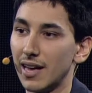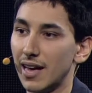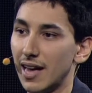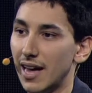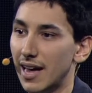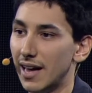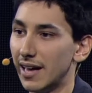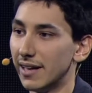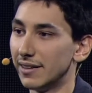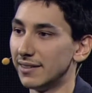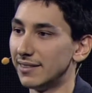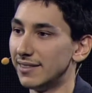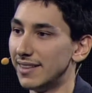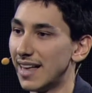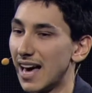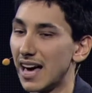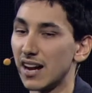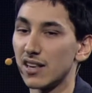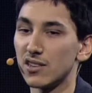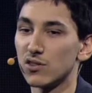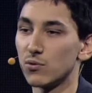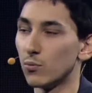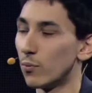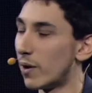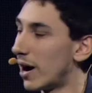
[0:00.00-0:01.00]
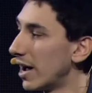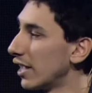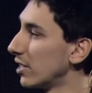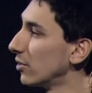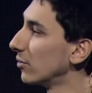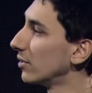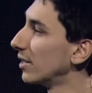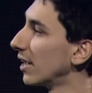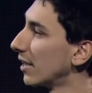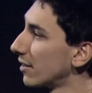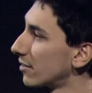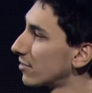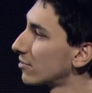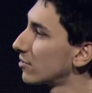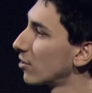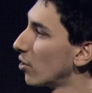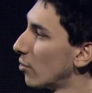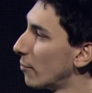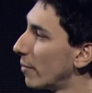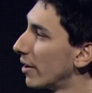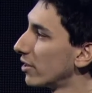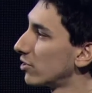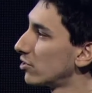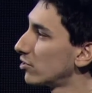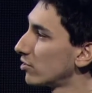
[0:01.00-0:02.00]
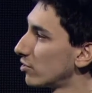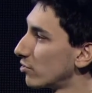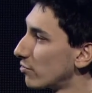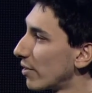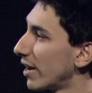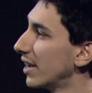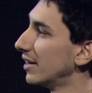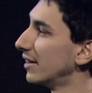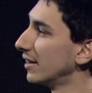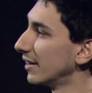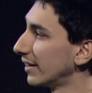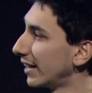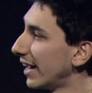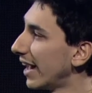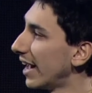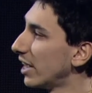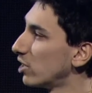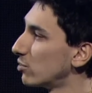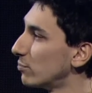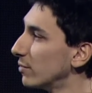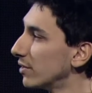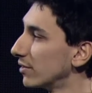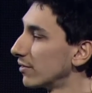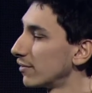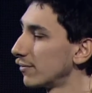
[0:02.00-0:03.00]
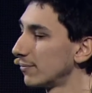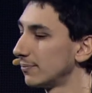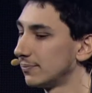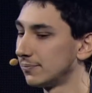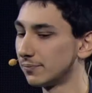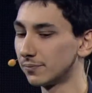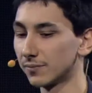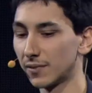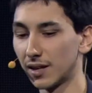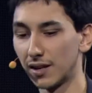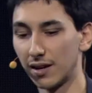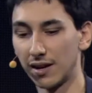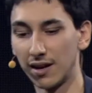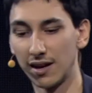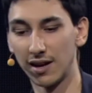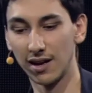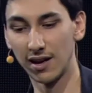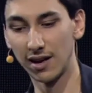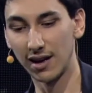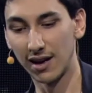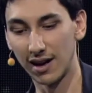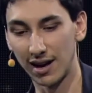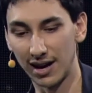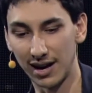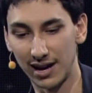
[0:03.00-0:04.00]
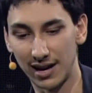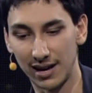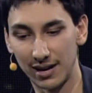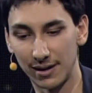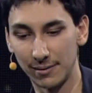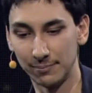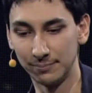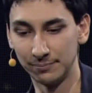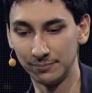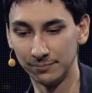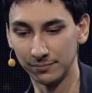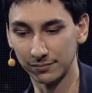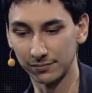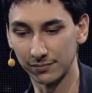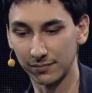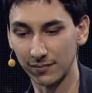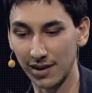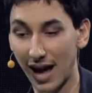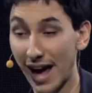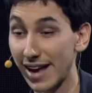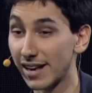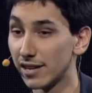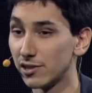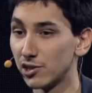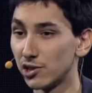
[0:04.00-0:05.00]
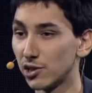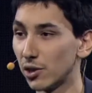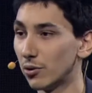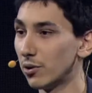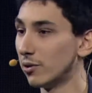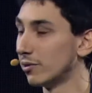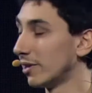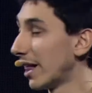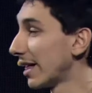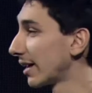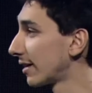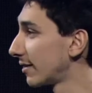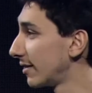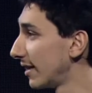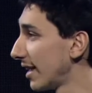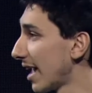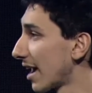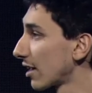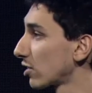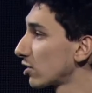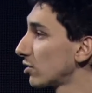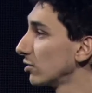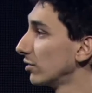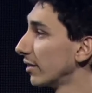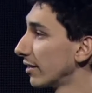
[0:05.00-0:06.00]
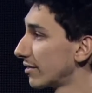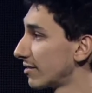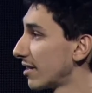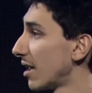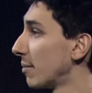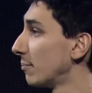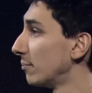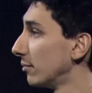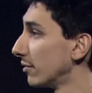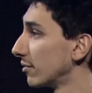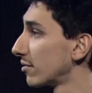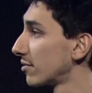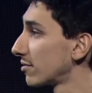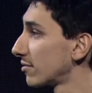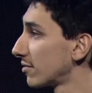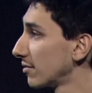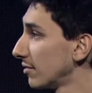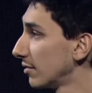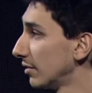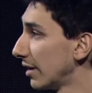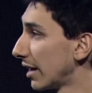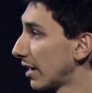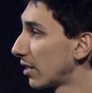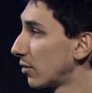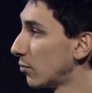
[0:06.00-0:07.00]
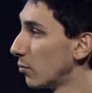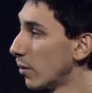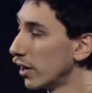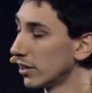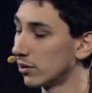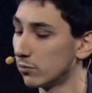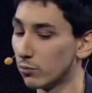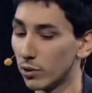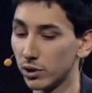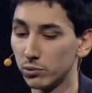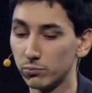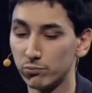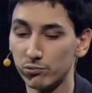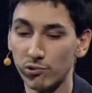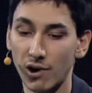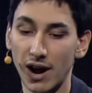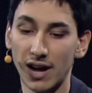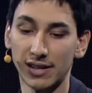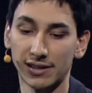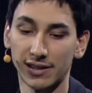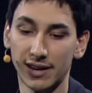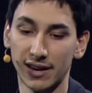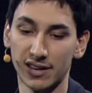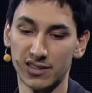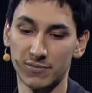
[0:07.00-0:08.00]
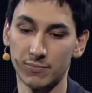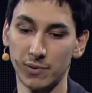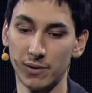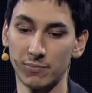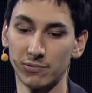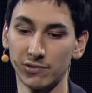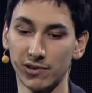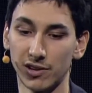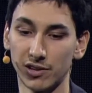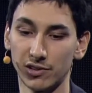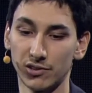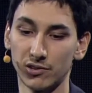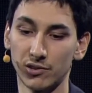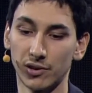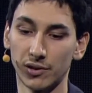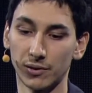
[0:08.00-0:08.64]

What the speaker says: And that is why you get so much great engagement. I can show you like the actual examples, like what broadcast people are doing.